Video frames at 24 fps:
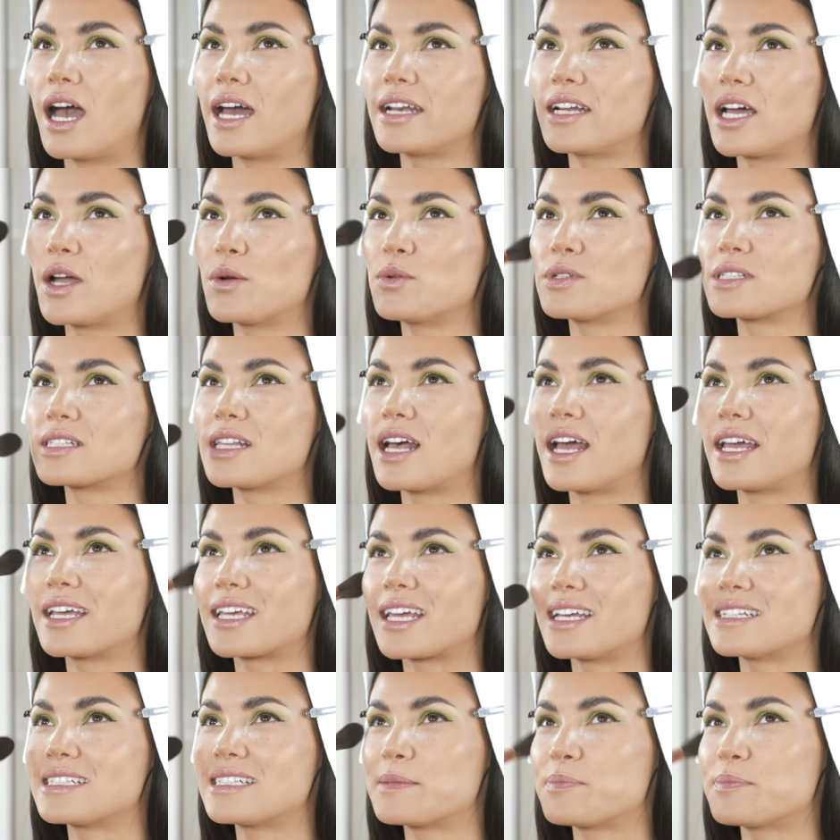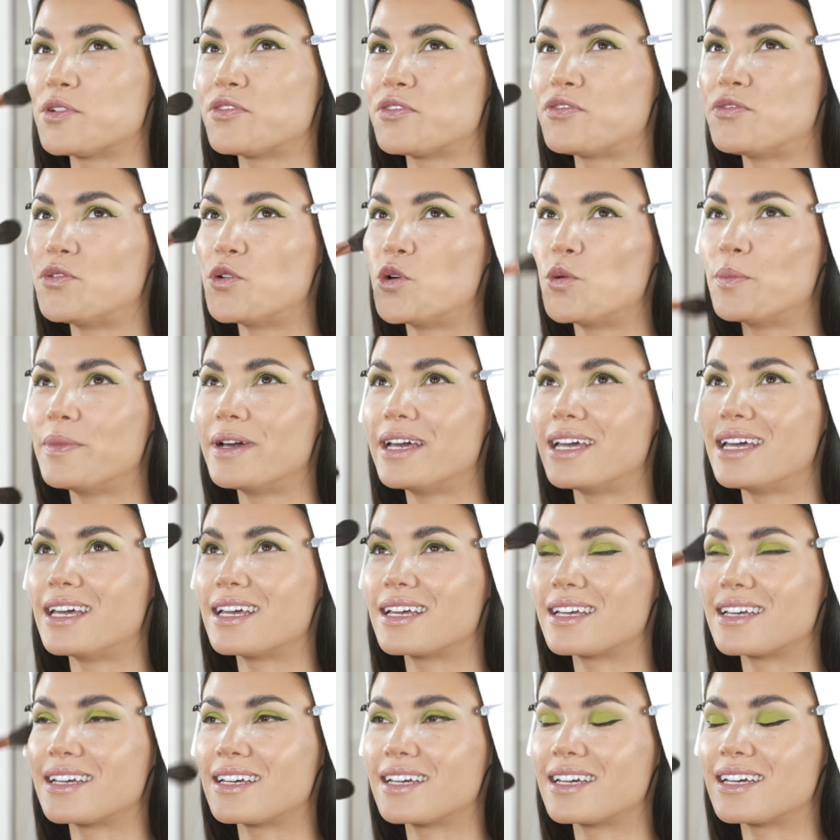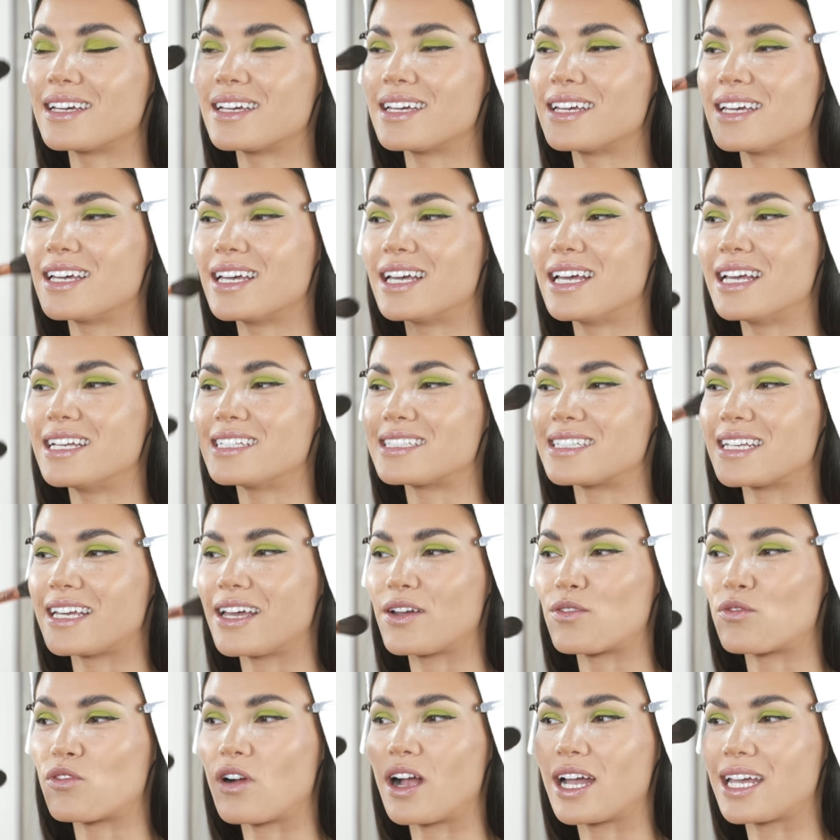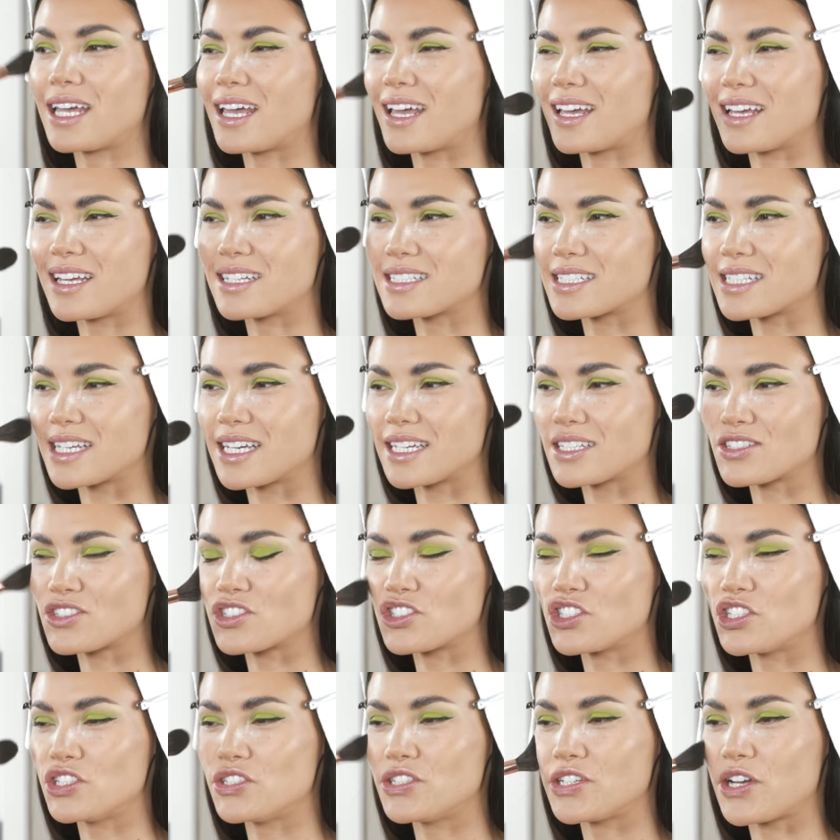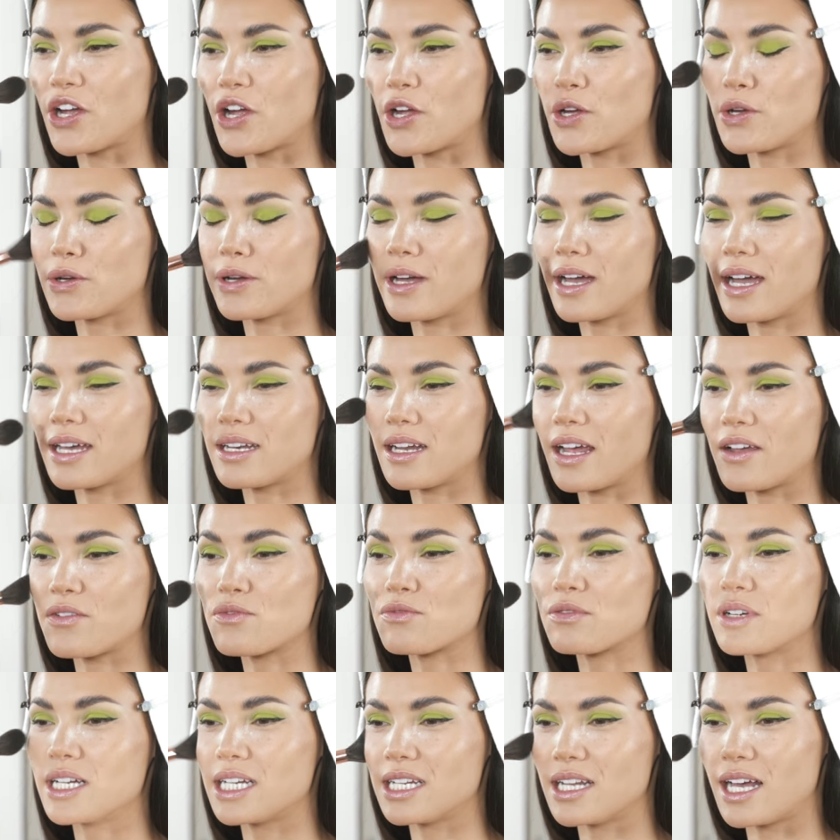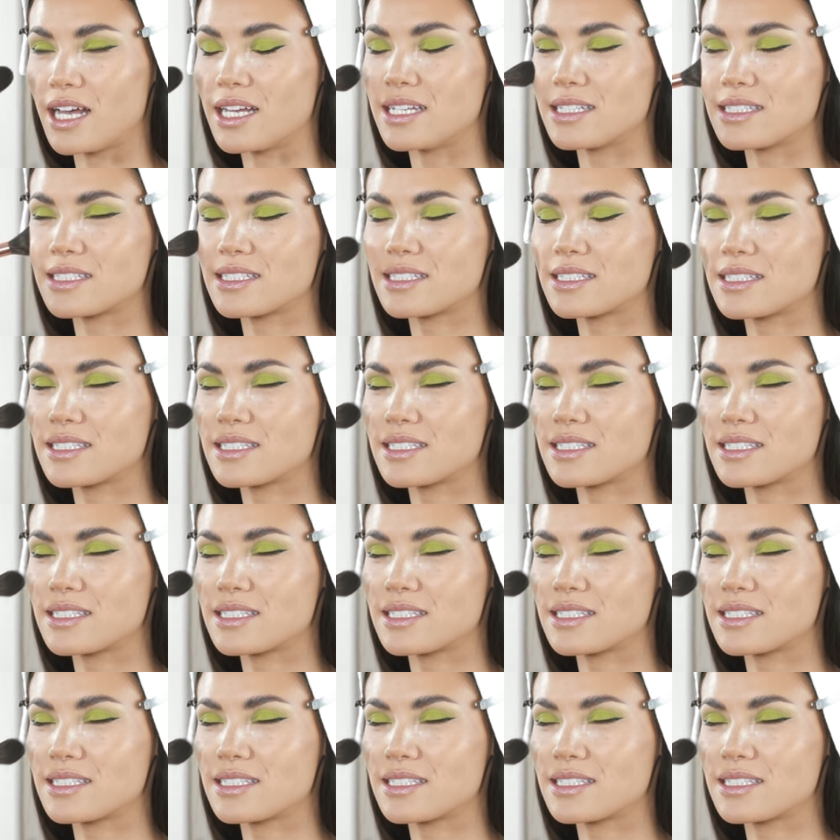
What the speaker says: and I was like, is it performing? Is it writing? Is it studio? And I've realized